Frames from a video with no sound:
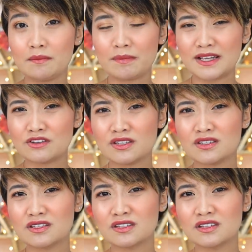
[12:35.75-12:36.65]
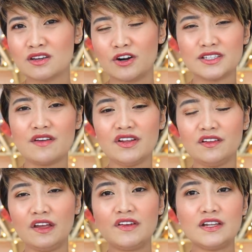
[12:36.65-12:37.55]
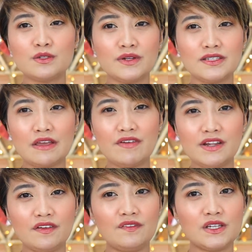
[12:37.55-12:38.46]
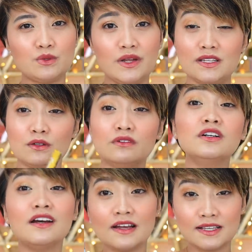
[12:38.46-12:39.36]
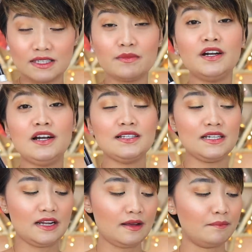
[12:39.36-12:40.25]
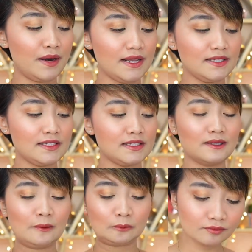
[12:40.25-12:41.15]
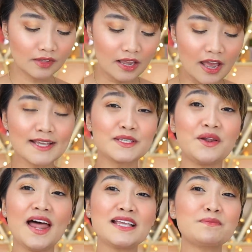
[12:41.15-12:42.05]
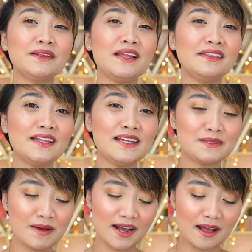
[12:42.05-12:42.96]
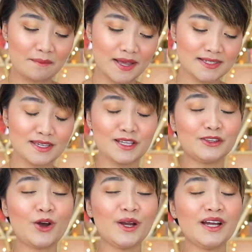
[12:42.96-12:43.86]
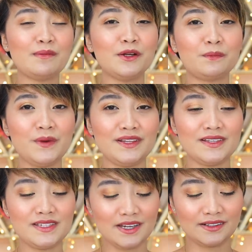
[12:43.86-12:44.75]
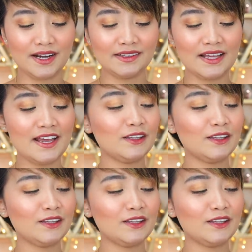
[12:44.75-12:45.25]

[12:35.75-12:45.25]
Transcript: pesos or 75, and this one is 75 as well. So, similar lang sila ng price. So, last but not the least, mga kabesi, talking about Pretty Secret, ay